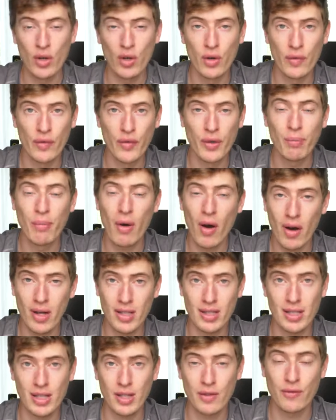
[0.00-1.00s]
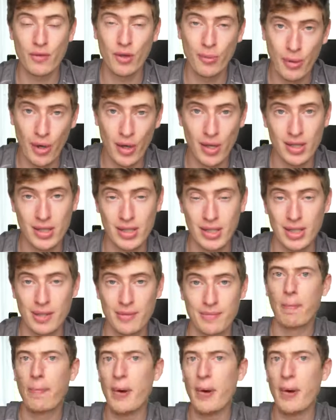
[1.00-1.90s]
of the marketing, the free marketing.